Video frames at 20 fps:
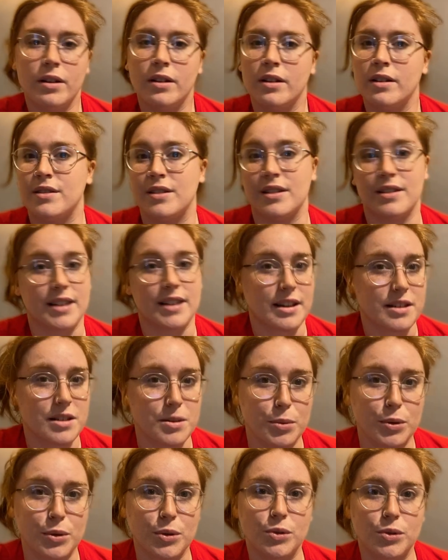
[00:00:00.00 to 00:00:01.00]
it's
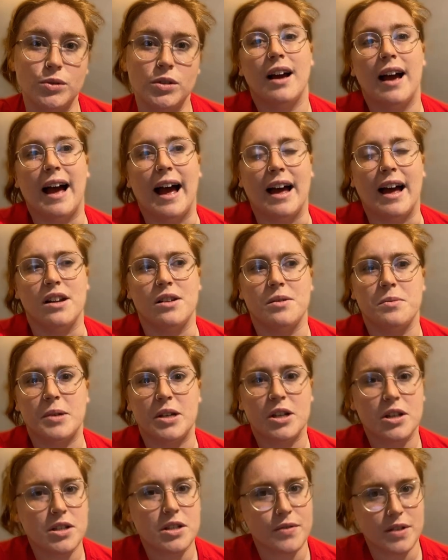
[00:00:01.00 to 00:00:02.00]
accessible, and
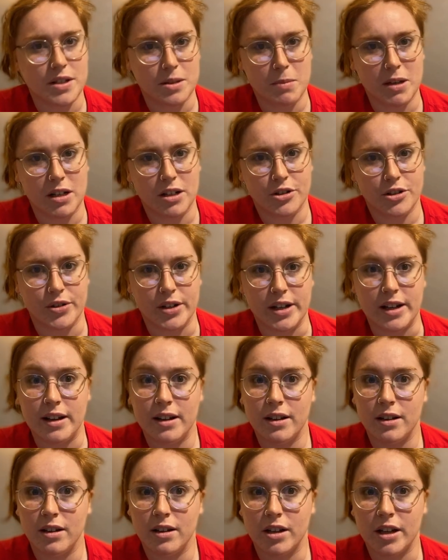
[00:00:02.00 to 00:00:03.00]
because of its military
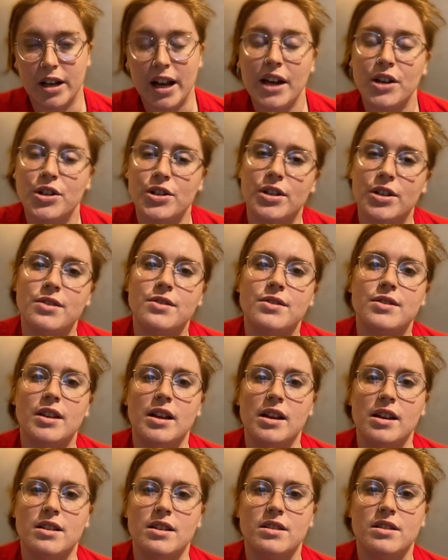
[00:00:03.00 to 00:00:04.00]
connections,
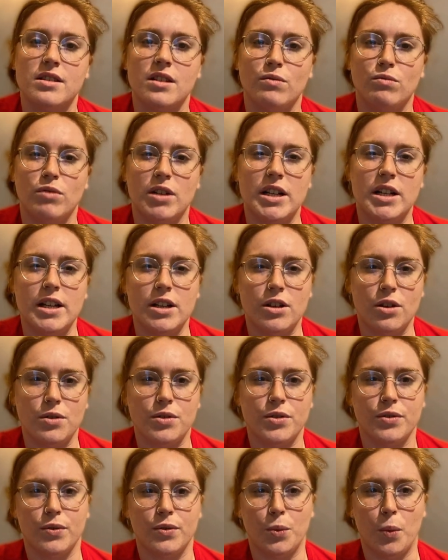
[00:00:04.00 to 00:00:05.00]
it's a really
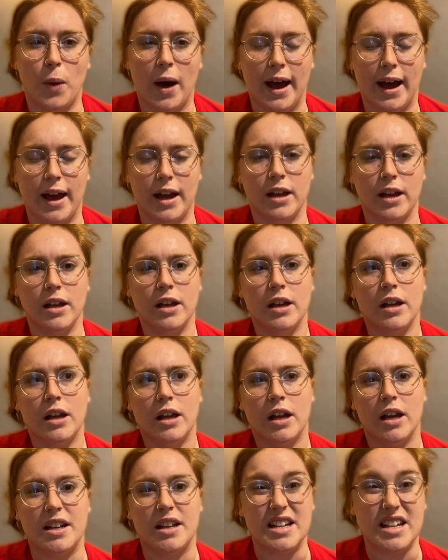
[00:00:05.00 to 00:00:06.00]
useful way
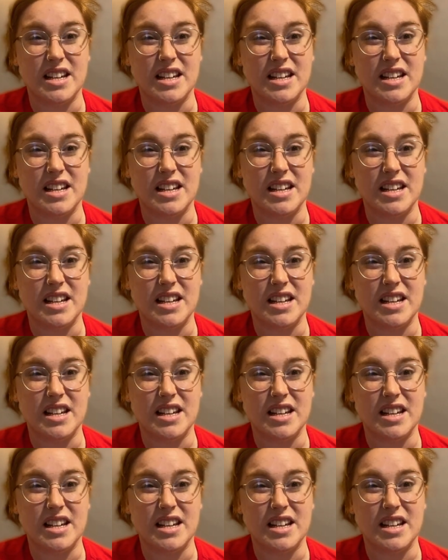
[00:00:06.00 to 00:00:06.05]
an